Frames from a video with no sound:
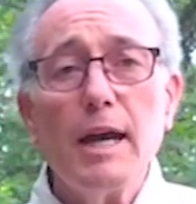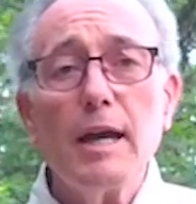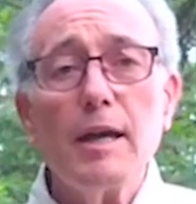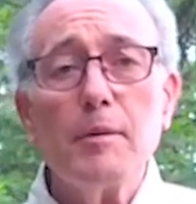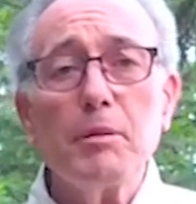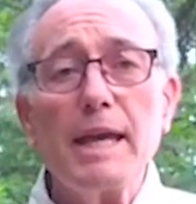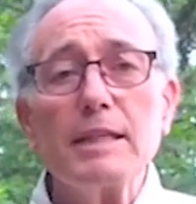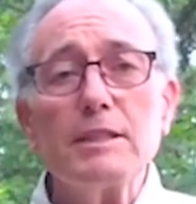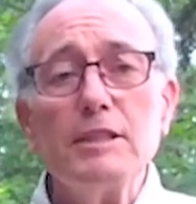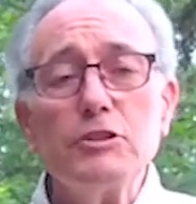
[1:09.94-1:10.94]
uh, a
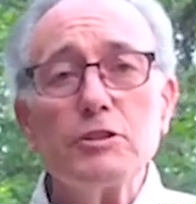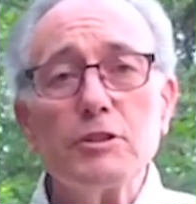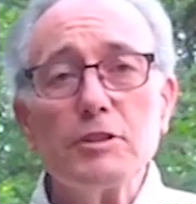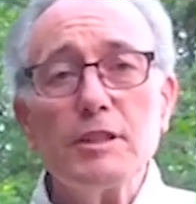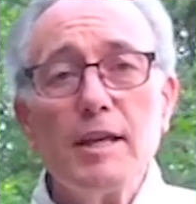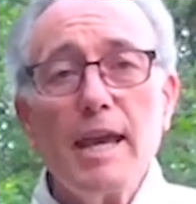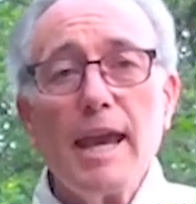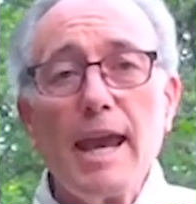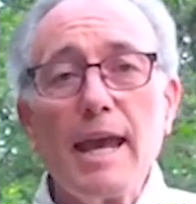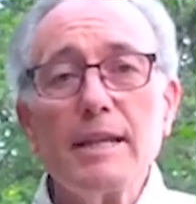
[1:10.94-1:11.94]
blank t-shirt,
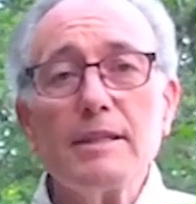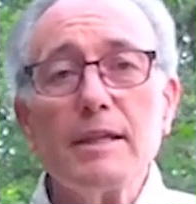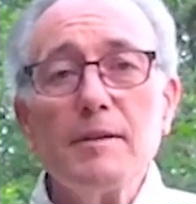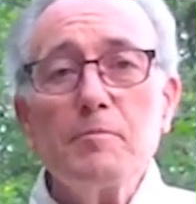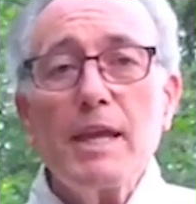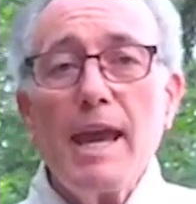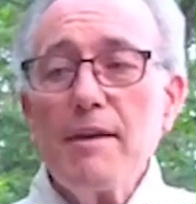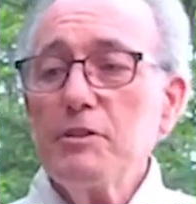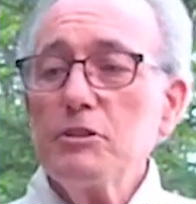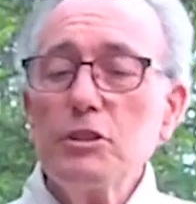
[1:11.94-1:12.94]
and uh,
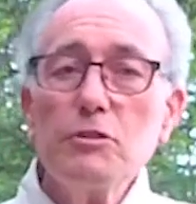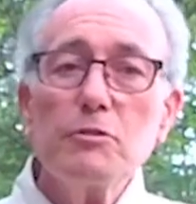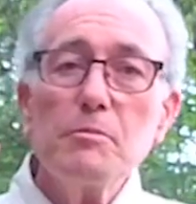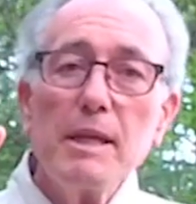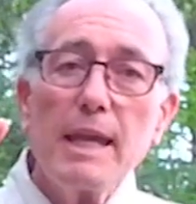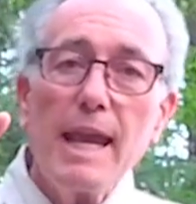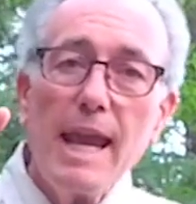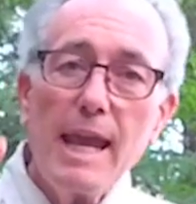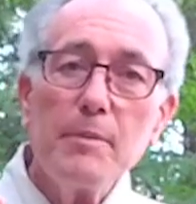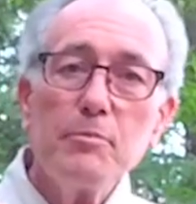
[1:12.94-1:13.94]
have their children make a
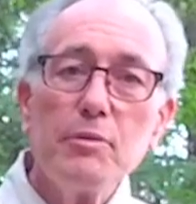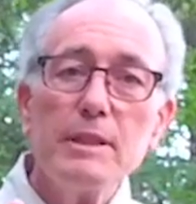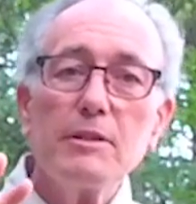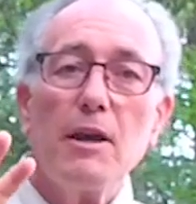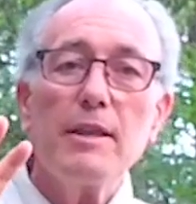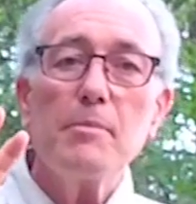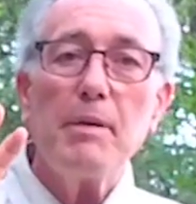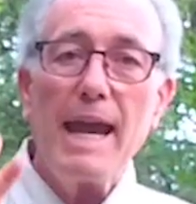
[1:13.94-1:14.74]
handprint on the